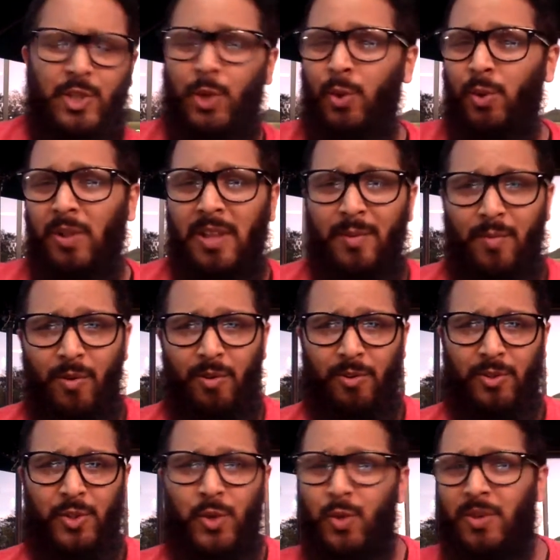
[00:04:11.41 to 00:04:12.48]
too liberal
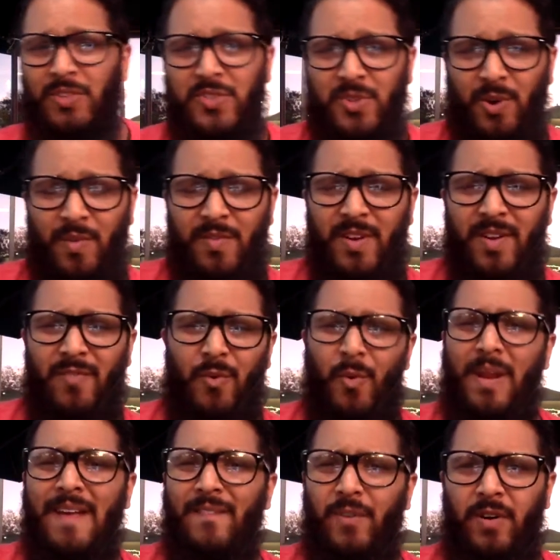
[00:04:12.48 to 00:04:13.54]
or too conservative or
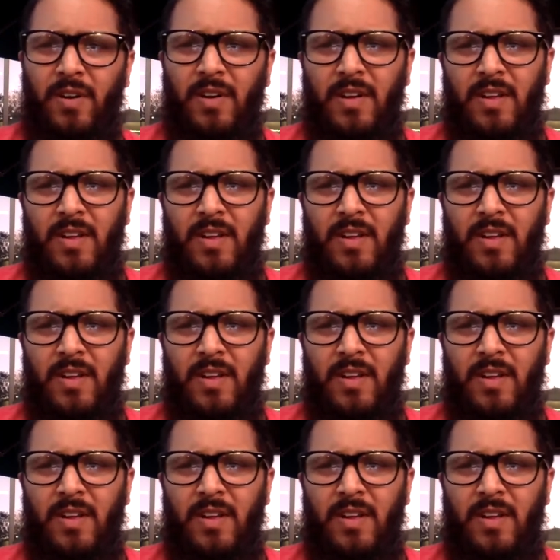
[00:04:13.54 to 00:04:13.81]
whatever.